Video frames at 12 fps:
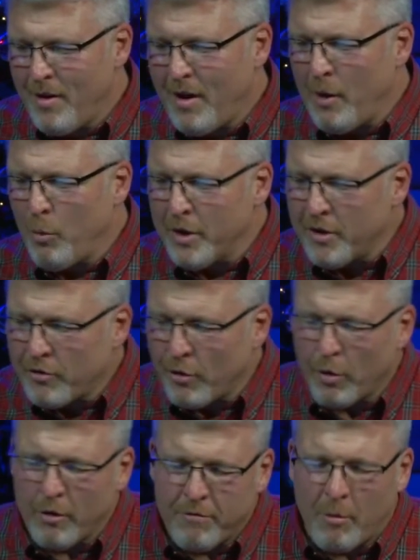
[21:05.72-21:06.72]
I want to
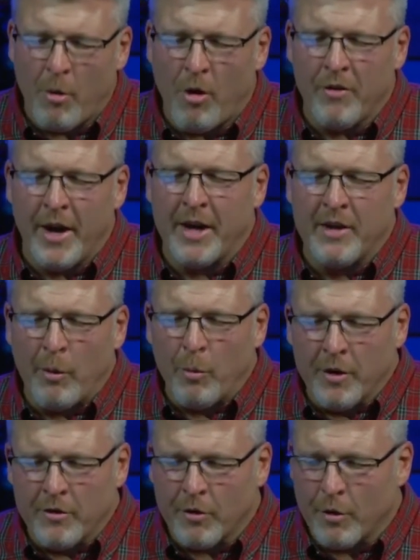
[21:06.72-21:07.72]
turn from all that and I
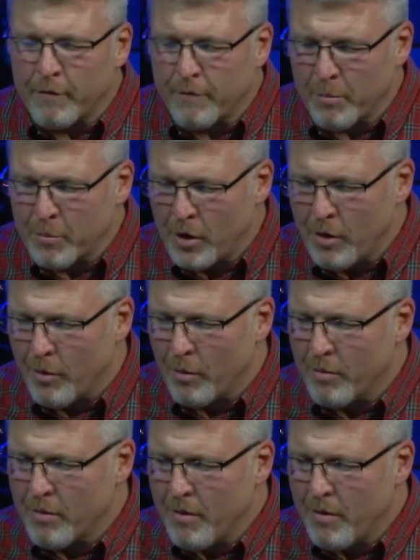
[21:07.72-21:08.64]
want to turn from you.